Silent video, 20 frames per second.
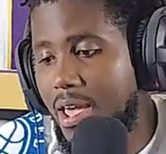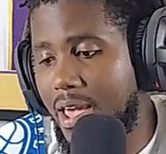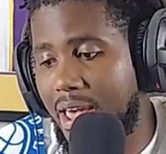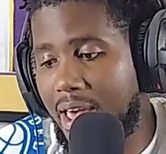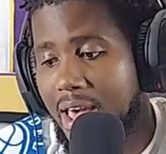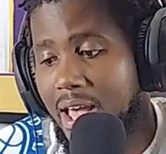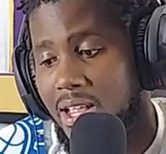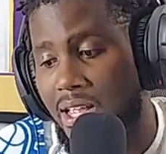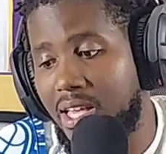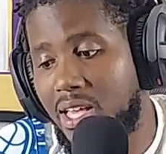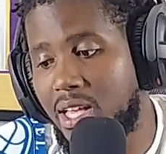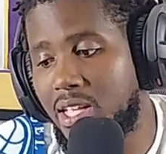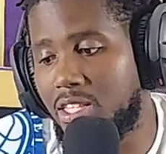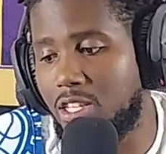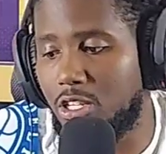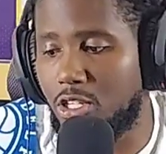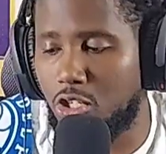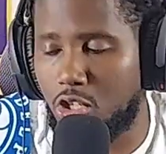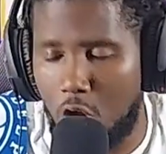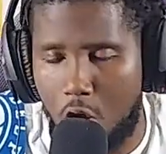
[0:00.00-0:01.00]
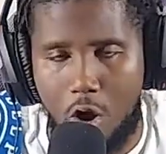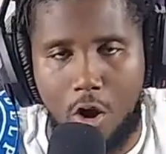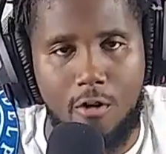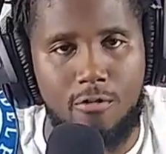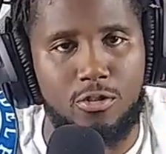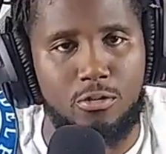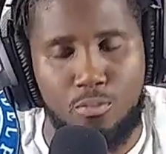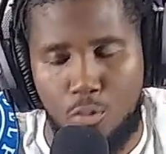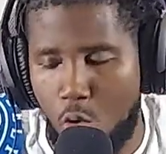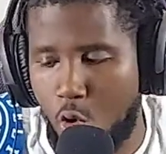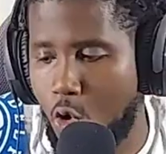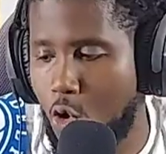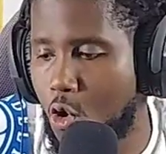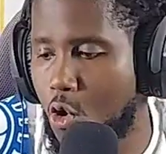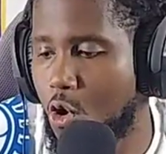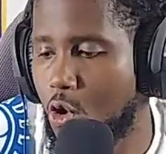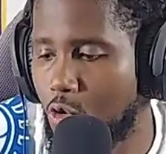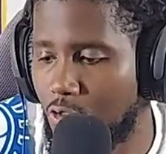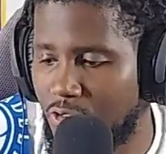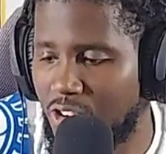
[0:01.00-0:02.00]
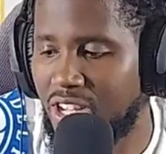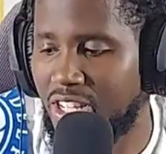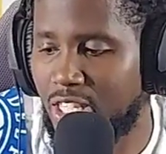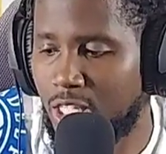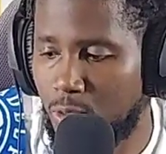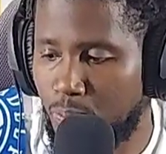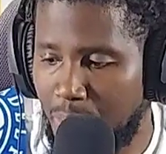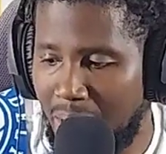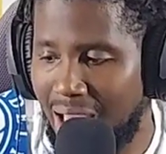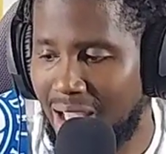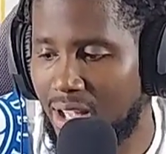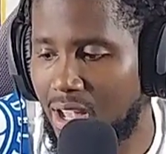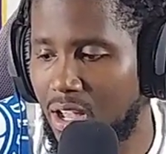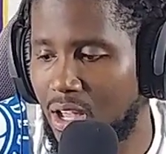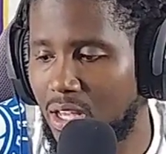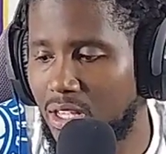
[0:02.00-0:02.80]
And he deserves more respect.